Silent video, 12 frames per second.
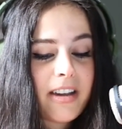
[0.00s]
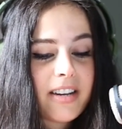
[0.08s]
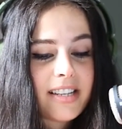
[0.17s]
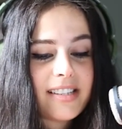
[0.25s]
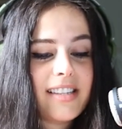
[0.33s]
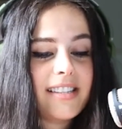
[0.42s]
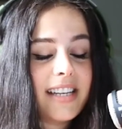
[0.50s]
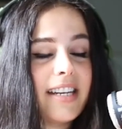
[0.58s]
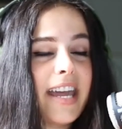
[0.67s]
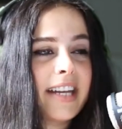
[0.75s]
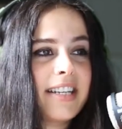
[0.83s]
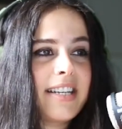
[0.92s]
is this
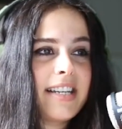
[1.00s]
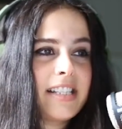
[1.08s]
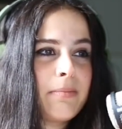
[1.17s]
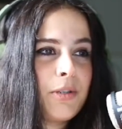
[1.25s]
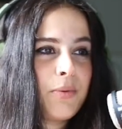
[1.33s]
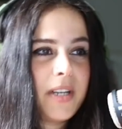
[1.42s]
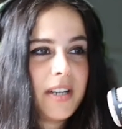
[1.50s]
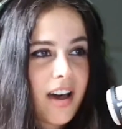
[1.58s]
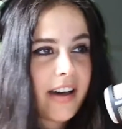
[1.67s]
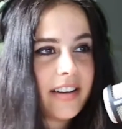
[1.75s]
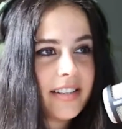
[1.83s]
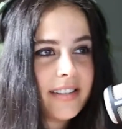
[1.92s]
connectedness between
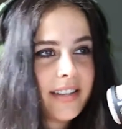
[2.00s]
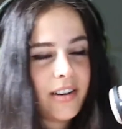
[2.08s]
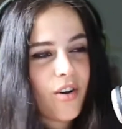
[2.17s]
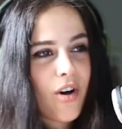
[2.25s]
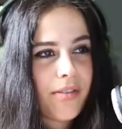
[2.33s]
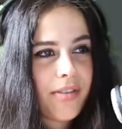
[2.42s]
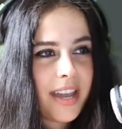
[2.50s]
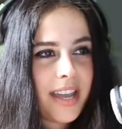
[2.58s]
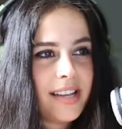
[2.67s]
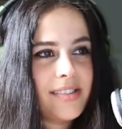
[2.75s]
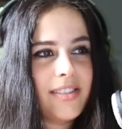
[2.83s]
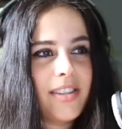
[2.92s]
us and all
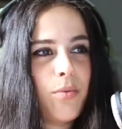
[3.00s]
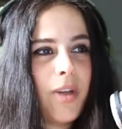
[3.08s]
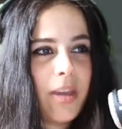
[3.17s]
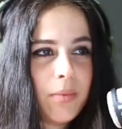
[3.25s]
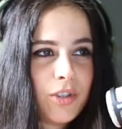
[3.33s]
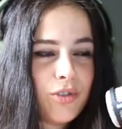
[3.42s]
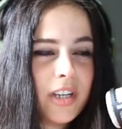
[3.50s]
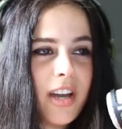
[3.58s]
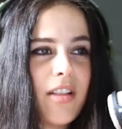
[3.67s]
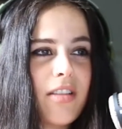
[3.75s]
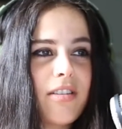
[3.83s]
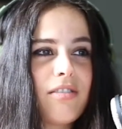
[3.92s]
things and the way we treat
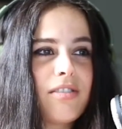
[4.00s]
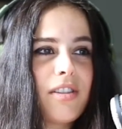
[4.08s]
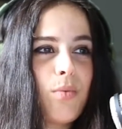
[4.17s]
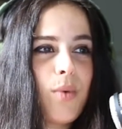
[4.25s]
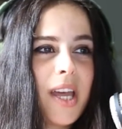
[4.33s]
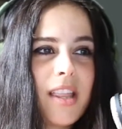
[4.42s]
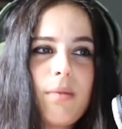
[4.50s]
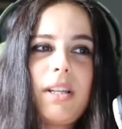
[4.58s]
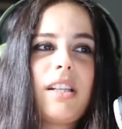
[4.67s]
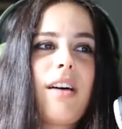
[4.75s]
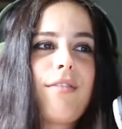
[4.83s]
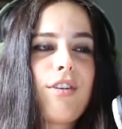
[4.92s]
others and the way that we
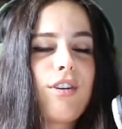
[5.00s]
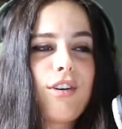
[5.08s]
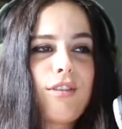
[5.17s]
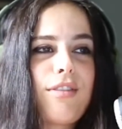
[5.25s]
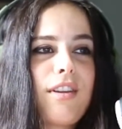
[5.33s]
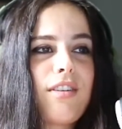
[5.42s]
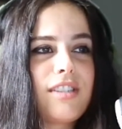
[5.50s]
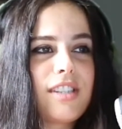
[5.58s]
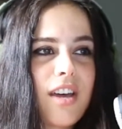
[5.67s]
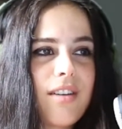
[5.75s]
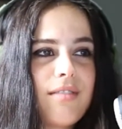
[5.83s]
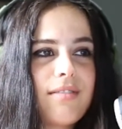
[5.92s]
love our earth and
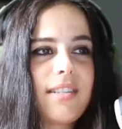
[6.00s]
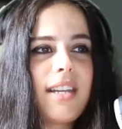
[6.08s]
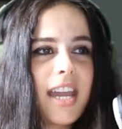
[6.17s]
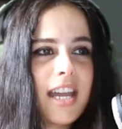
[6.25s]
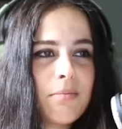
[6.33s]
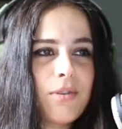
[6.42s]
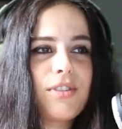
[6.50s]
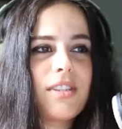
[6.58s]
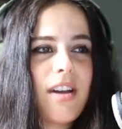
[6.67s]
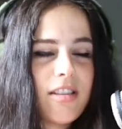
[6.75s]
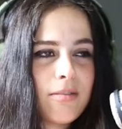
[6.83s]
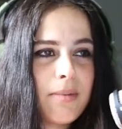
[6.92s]
ourselves and animals
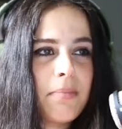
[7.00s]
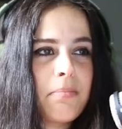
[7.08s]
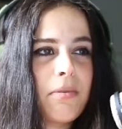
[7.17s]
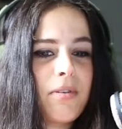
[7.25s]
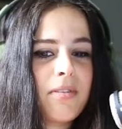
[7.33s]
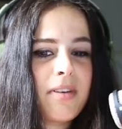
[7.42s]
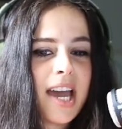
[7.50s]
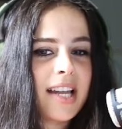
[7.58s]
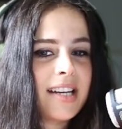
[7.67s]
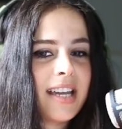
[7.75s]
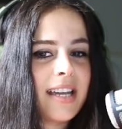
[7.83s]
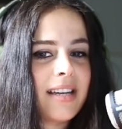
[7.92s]
and other people.
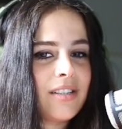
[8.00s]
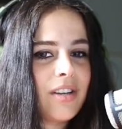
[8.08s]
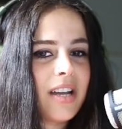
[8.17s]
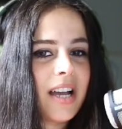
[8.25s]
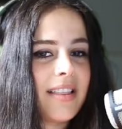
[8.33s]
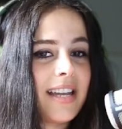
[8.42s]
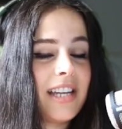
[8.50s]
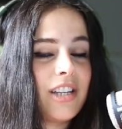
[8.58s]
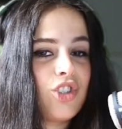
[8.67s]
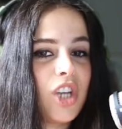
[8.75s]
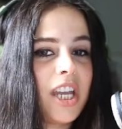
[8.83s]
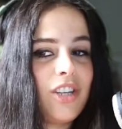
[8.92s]
And I think it
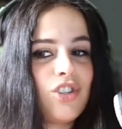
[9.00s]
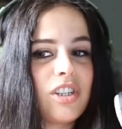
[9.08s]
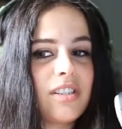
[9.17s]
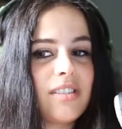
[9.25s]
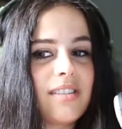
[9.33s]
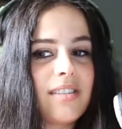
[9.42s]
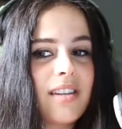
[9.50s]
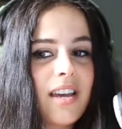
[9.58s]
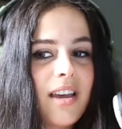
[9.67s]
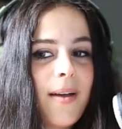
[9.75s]
changes